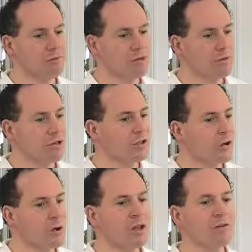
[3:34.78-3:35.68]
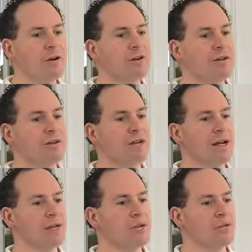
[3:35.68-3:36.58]
pretty much all of our
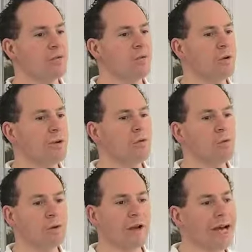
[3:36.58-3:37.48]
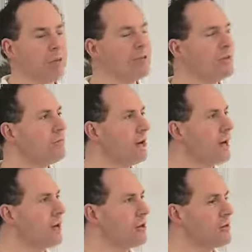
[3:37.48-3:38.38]
transactions where we're helping
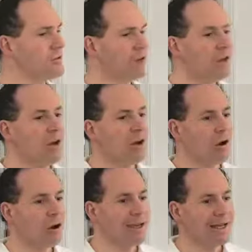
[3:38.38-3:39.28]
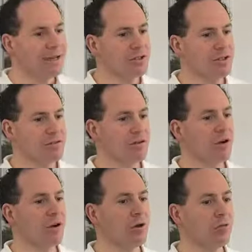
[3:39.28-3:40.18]
buyers, our agents
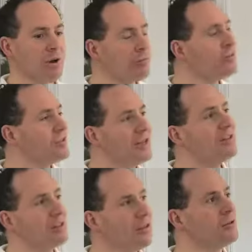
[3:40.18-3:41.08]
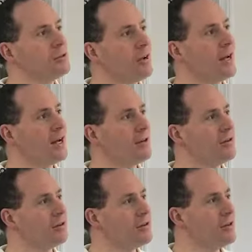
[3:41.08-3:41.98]
are representing those
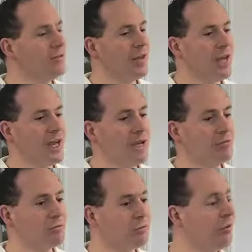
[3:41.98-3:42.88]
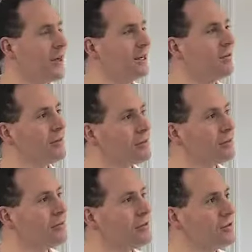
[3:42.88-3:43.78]
buyers and providing great
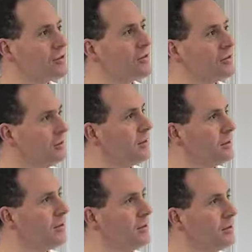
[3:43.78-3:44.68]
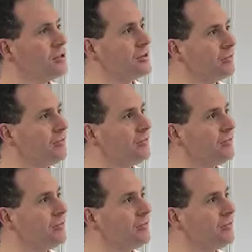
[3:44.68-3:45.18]
services in, in addition.